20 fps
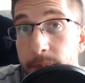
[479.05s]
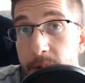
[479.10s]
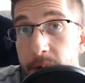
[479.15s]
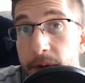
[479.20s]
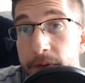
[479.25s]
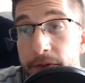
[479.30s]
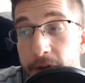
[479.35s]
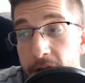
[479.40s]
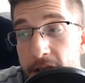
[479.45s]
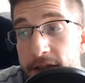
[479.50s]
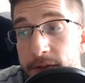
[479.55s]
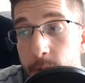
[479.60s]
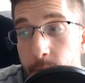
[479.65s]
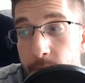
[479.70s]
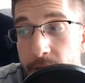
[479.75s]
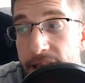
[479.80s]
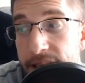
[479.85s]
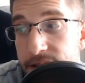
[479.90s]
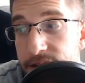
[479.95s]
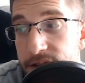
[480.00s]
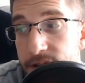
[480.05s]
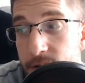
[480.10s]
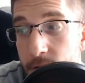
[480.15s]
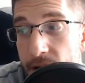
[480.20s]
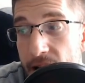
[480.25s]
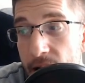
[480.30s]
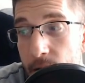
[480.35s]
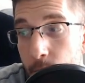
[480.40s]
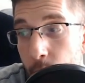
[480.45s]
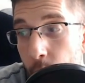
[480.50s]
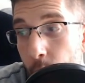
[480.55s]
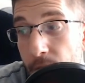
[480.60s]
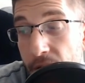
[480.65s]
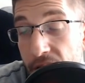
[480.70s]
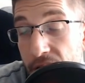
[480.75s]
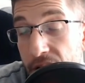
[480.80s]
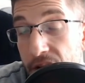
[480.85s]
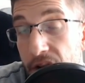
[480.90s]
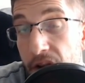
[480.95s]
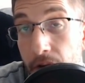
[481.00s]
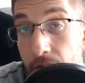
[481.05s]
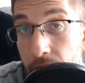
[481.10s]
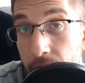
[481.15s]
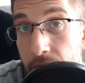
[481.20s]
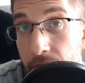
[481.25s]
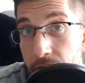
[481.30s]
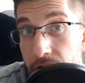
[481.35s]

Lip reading: But first of all, we need to sort out what we're going to do.